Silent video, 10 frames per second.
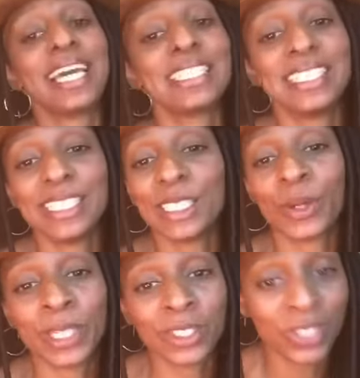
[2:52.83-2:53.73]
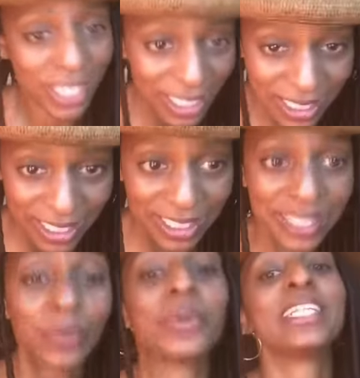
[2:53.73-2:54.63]
guest needs no
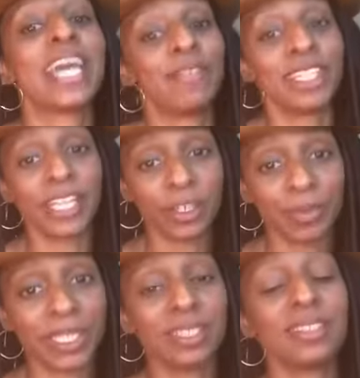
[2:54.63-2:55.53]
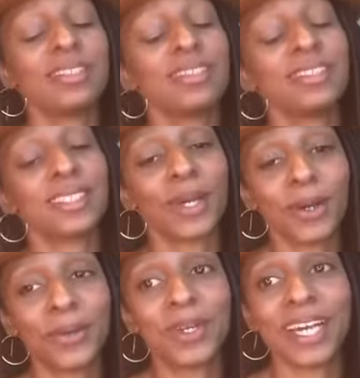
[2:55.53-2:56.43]
introduction with David Letterman.
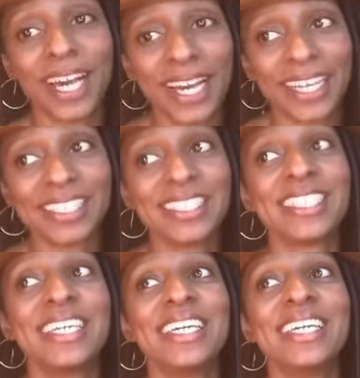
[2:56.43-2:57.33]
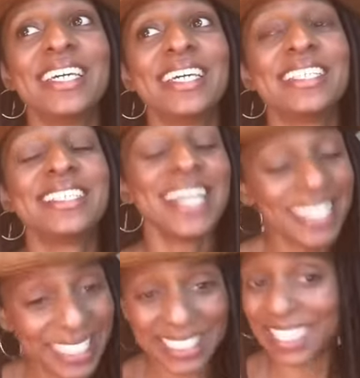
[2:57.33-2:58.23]
So guys,
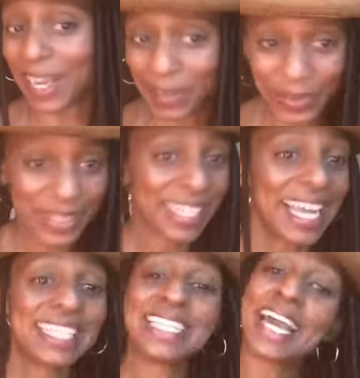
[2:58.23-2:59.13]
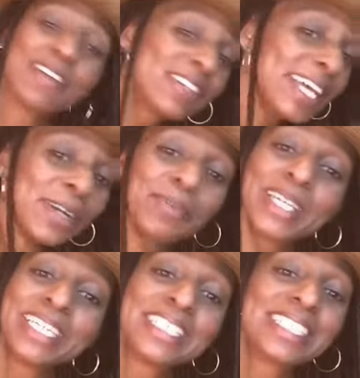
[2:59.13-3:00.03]
check this out. Like, David
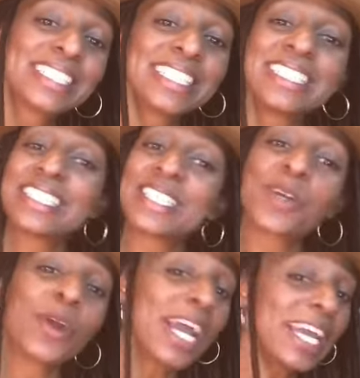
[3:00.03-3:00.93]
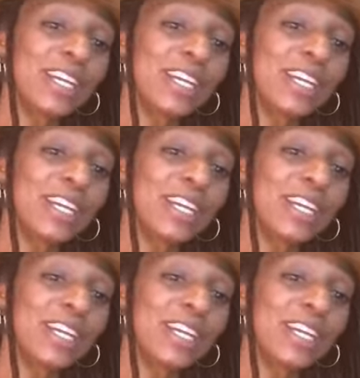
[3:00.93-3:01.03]
Letterman is he's just a great